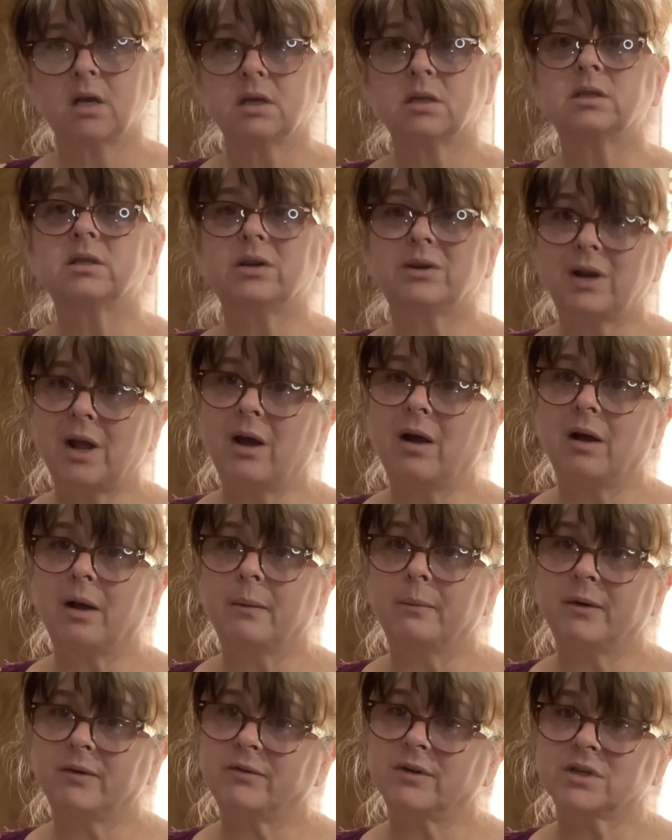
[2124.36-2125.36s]
So now
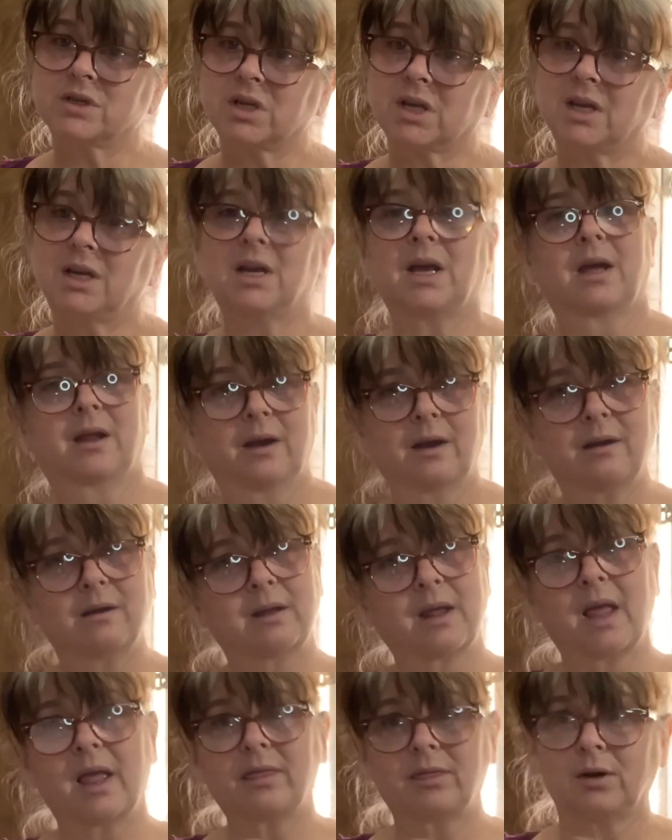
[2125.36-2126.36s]
I'm officially done
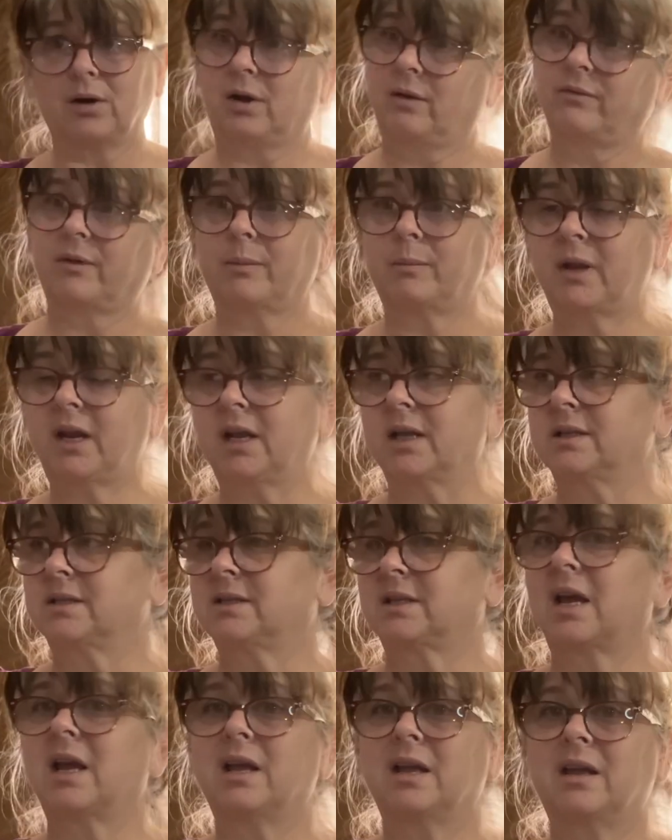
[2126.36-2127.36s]
at 35
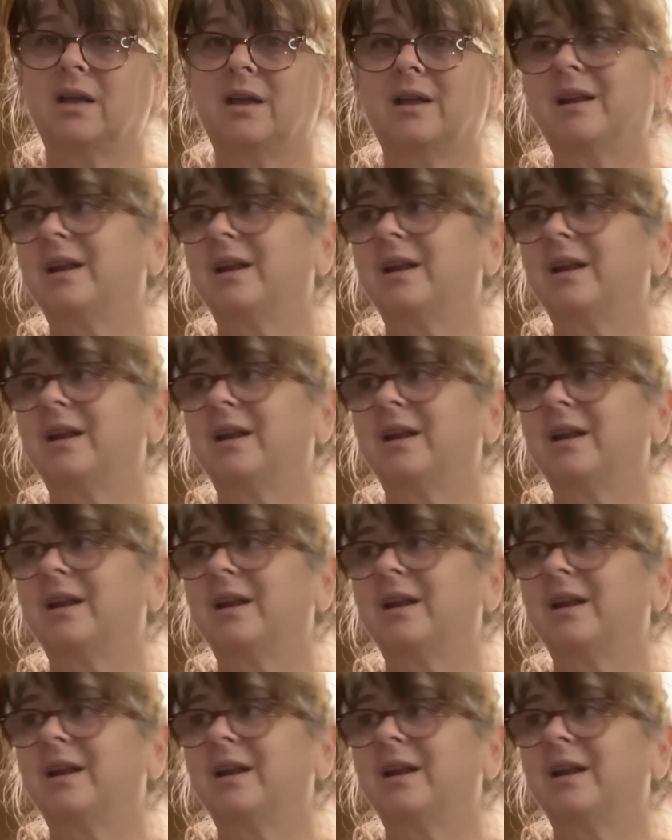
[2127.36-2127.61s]
minutes, and